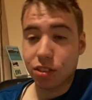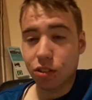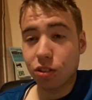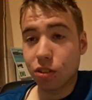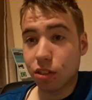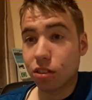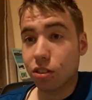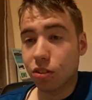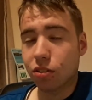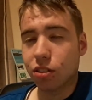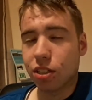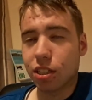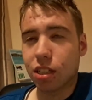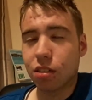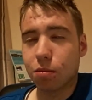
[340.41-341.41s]
It's good
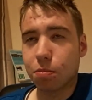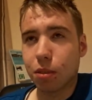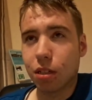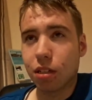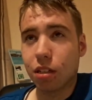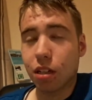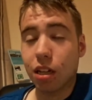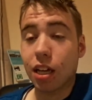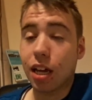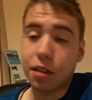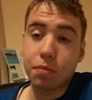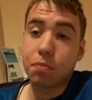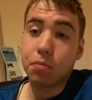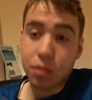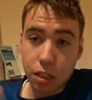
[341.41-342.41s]
to see young people
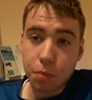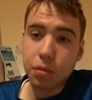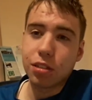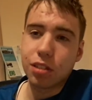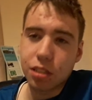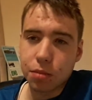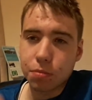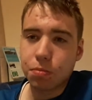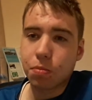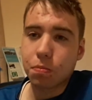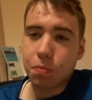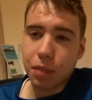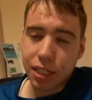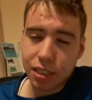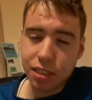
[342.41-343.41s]
again, communities
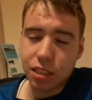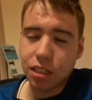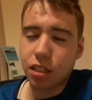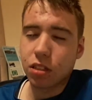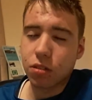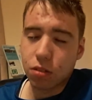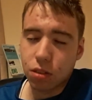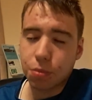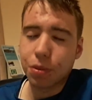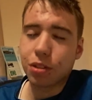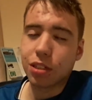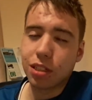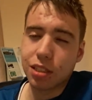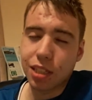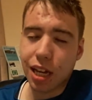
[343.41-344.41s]
mixing, you know,
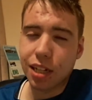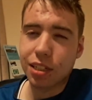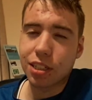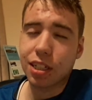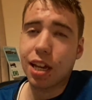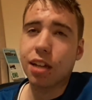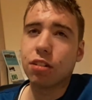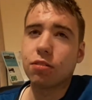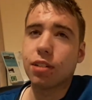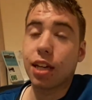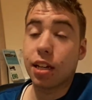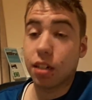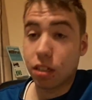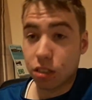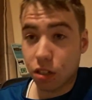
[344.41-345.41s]
communities getting together
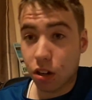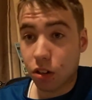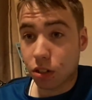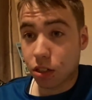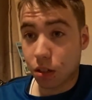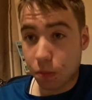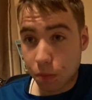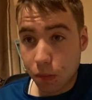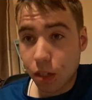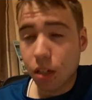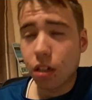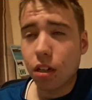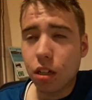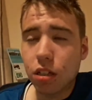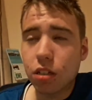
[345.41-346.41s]
again and talking and,
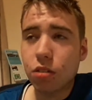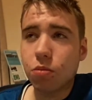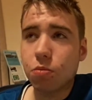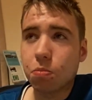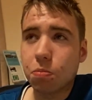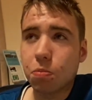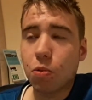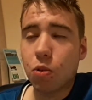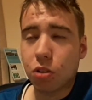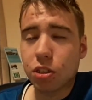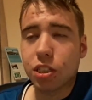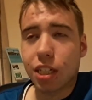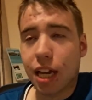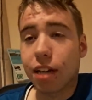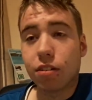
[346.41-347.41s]
you know,
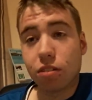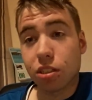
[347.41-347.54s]
walking together.